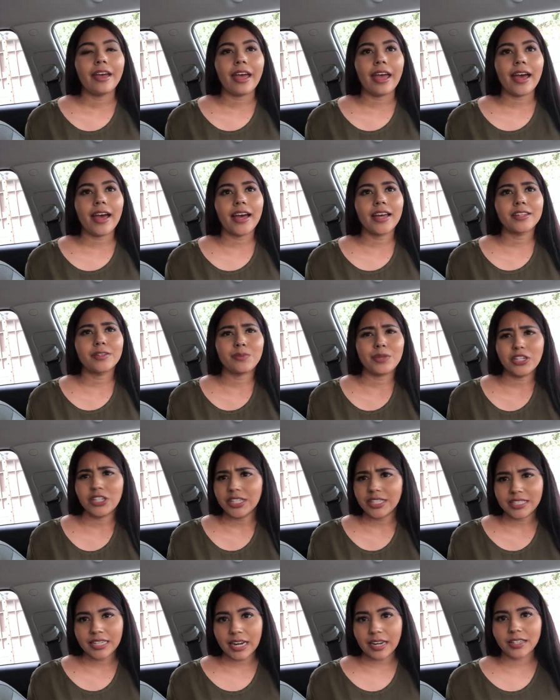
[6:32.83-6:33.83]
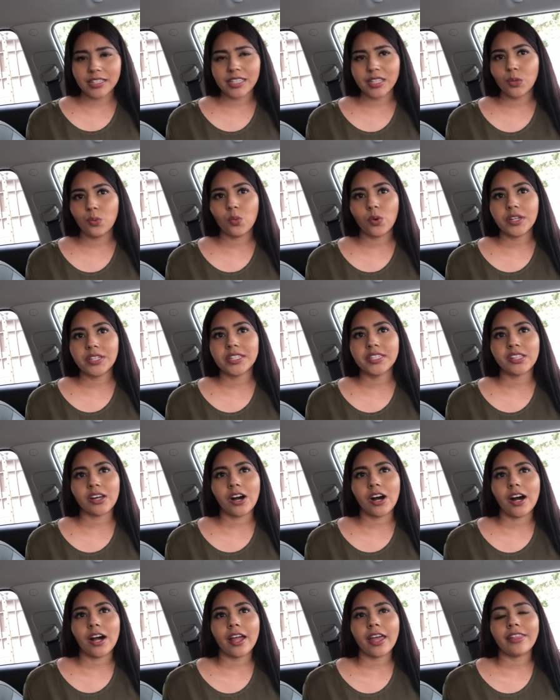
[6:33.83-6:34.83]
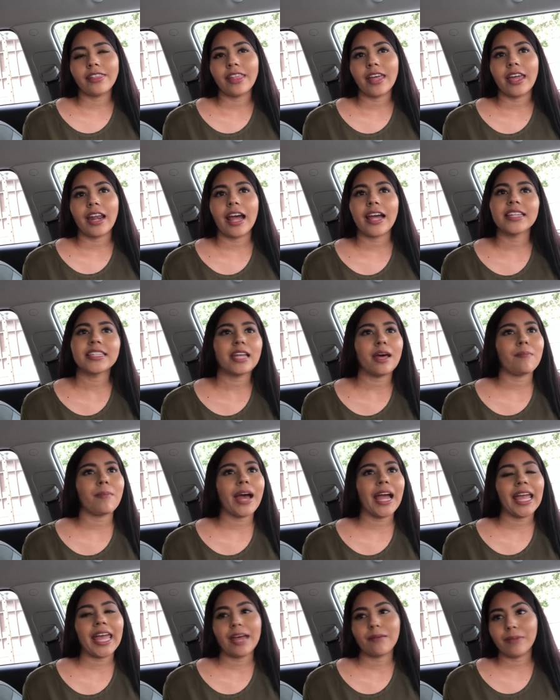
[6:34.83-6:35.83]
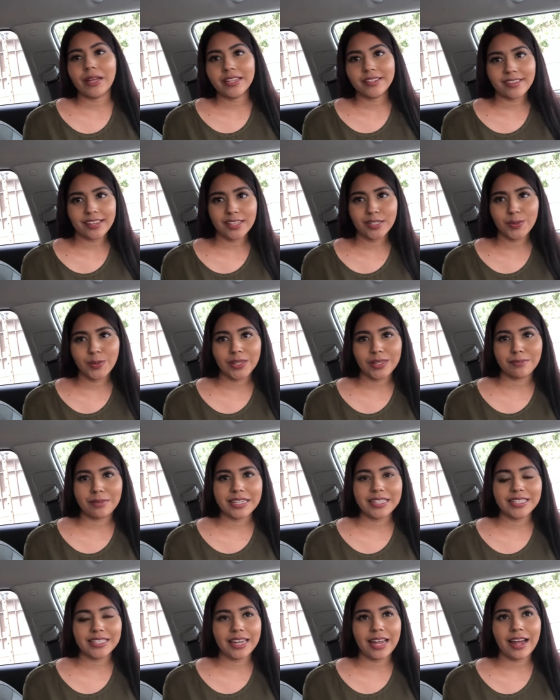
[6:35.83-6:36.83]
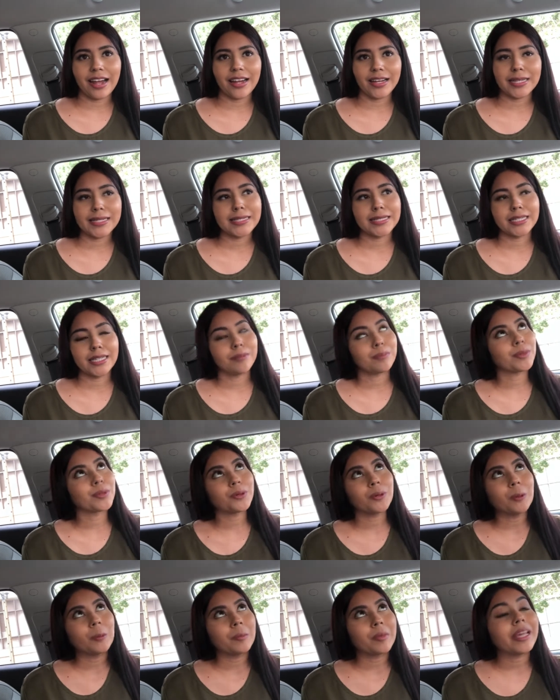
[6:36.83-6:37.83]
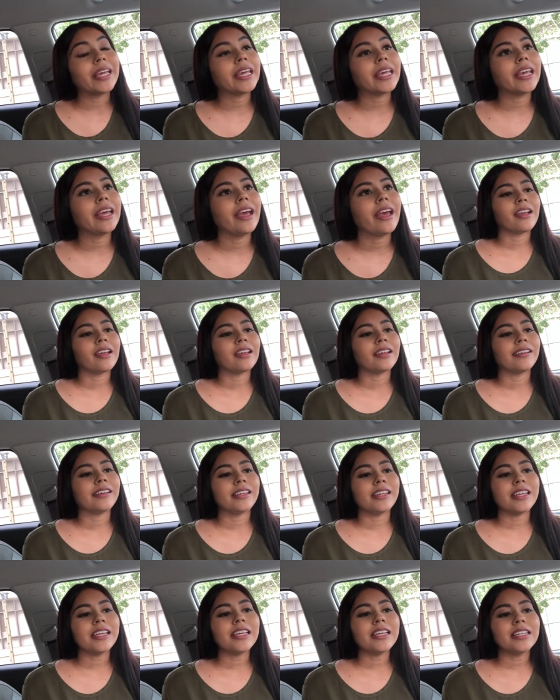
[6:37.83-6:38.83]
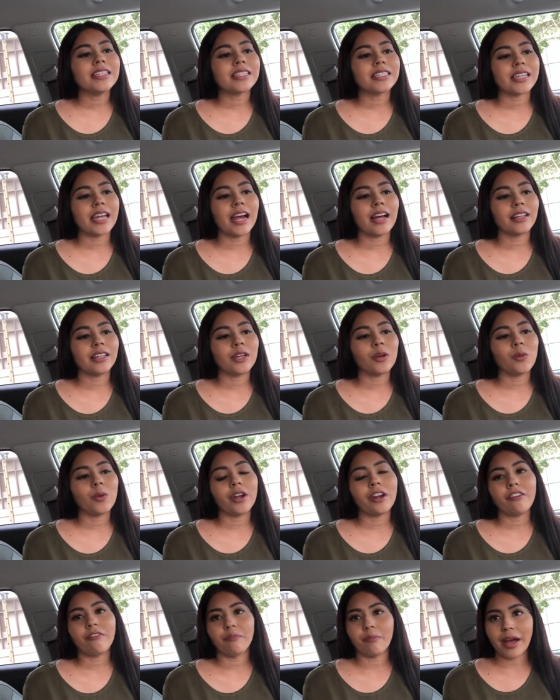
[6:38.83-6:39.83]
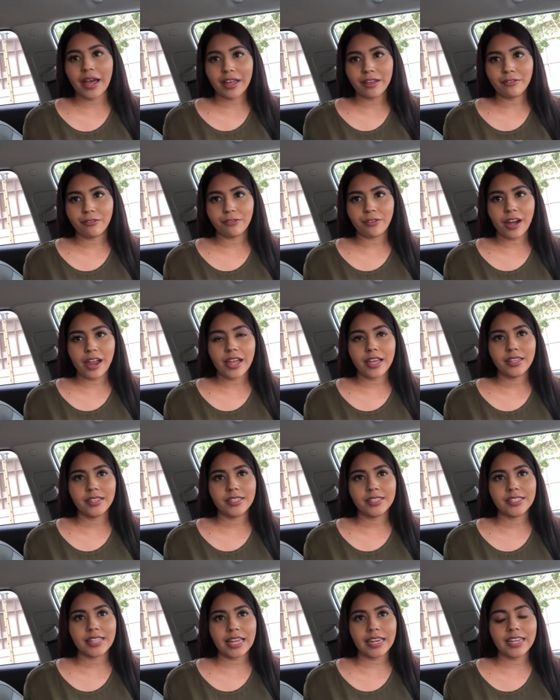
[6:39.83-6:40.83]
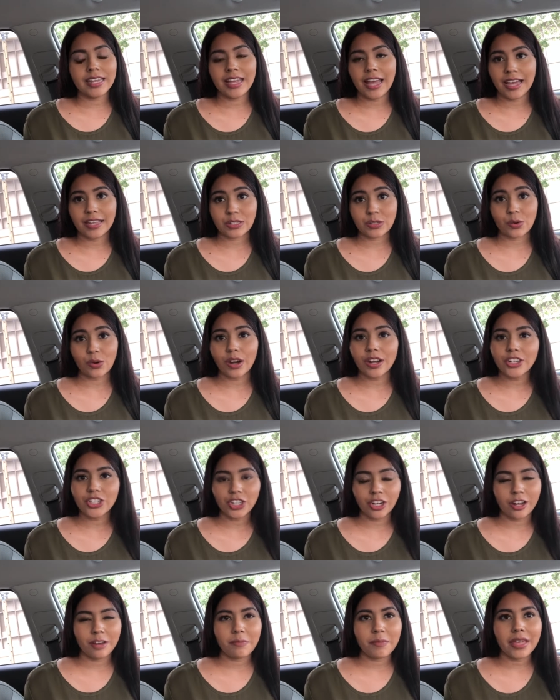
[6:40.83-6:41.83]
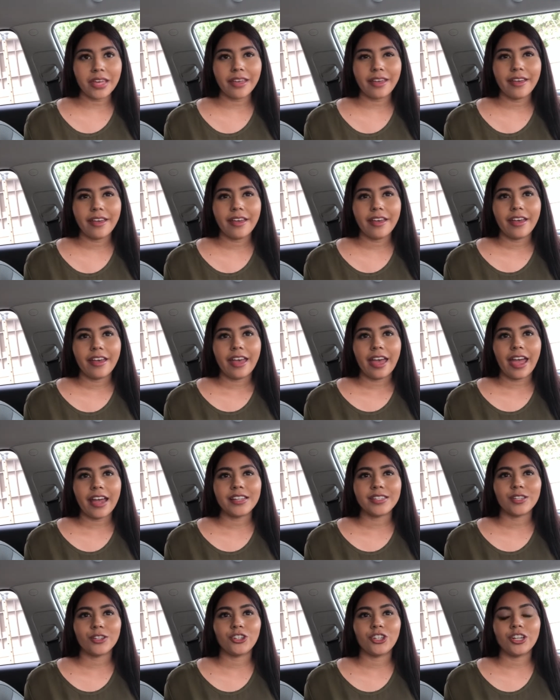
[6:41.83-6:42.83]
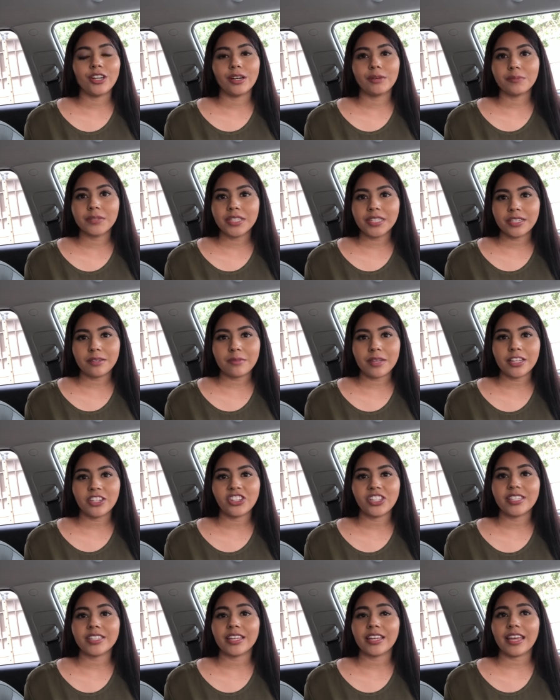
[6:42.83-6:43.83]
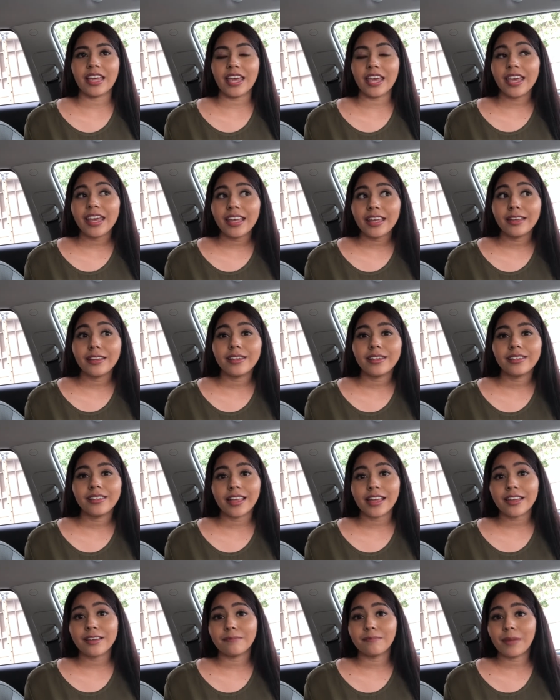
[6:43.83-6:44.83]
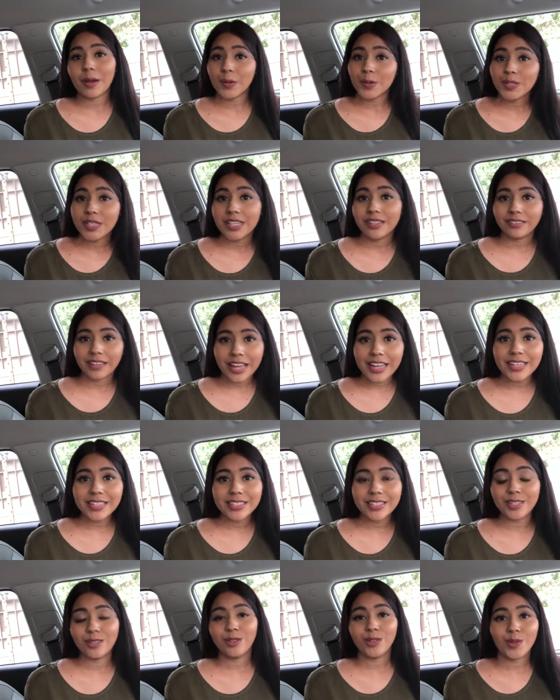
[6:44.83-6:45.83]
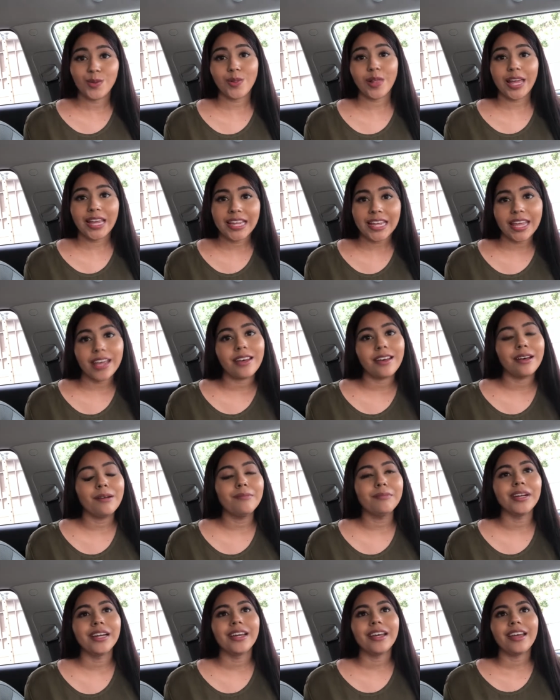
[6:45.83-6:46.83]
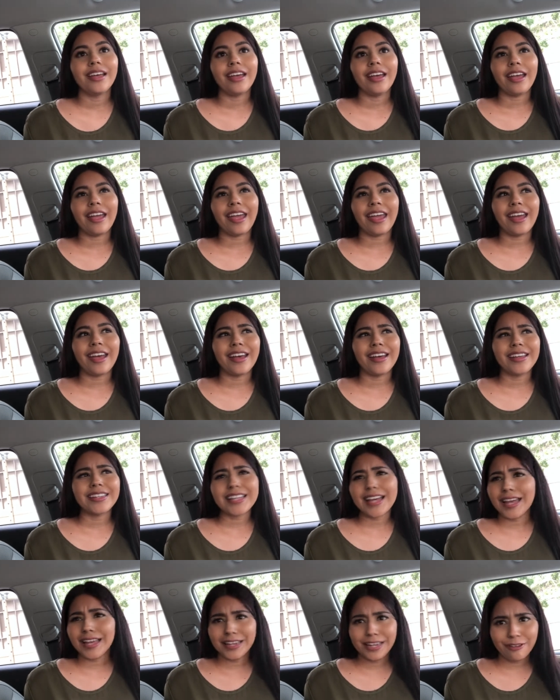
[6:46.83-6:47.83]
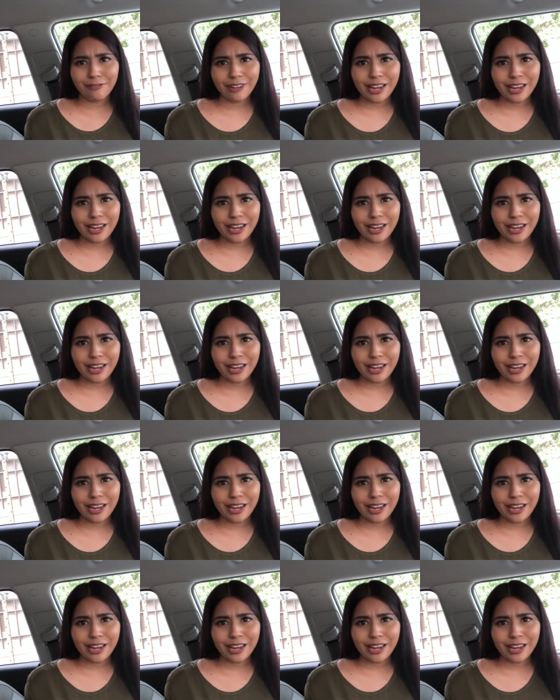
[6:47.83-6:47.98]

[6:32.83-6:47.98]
And we just danced the one song, and then I sat back at my desk with my snacks, typical me. He's telling one of my friends that he has a crush on me. And so she comes to me and she's like, hey, like Mousy likes you, do you like him? And I had